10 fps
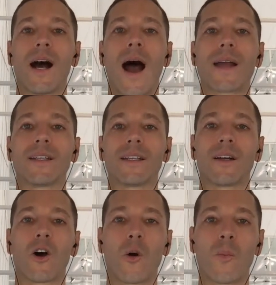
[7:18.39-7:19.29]
I can get
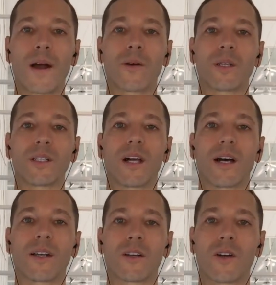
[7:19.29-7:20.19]
a home equity
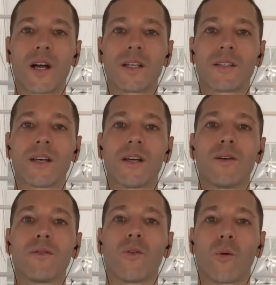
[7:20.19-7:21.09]
line of credit
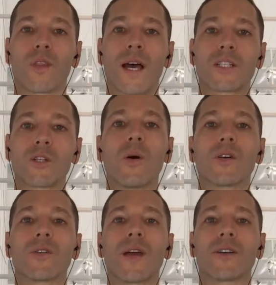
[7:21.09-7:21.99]
for that
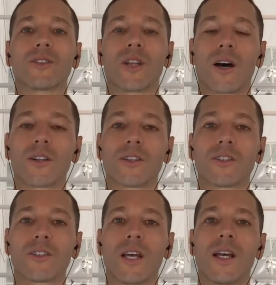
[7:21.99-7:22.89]

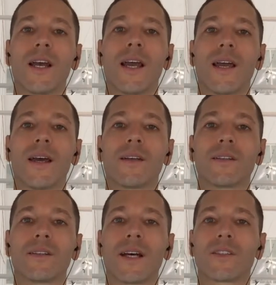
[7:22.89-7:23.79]
$200,000,
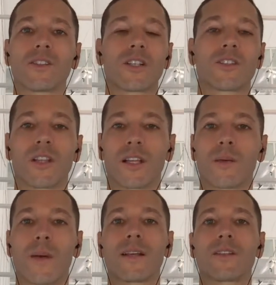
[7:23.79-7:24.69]
and that's essentially like
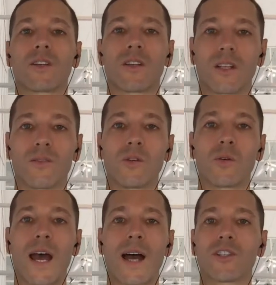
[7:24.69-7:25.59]
the bank is going to give you
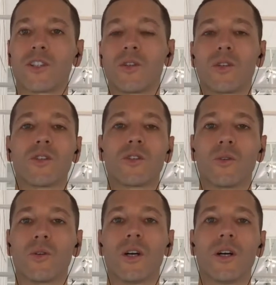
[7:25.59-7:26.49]
cash, and you can
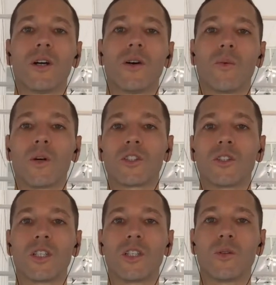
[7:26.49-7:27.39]
do what you
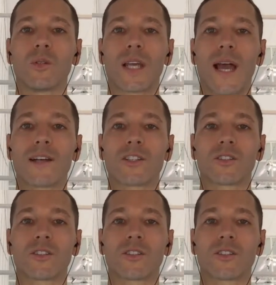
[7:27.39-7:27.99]
need to do with the cash.